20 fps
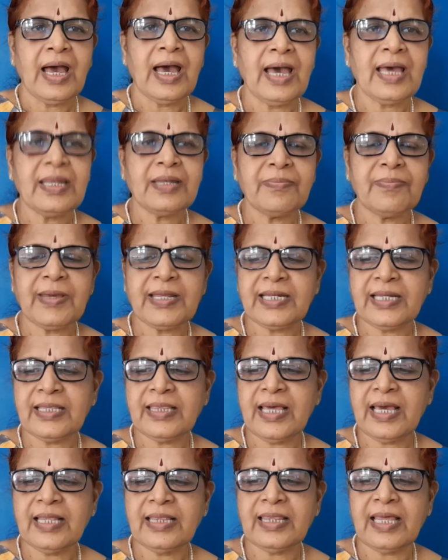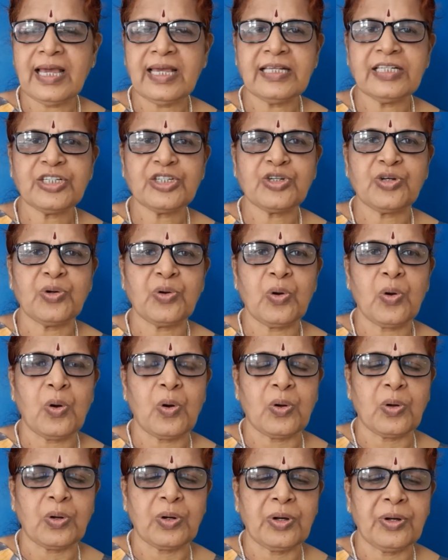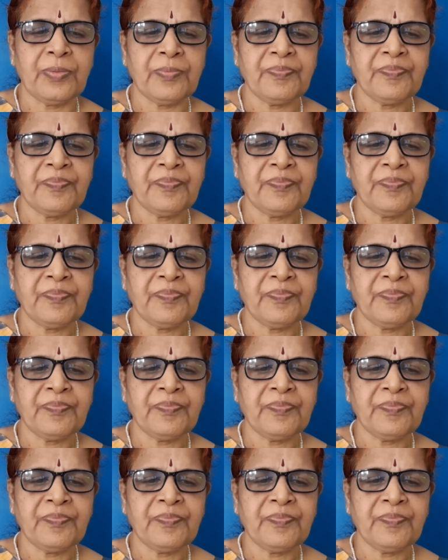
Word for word: And better than thy stroke,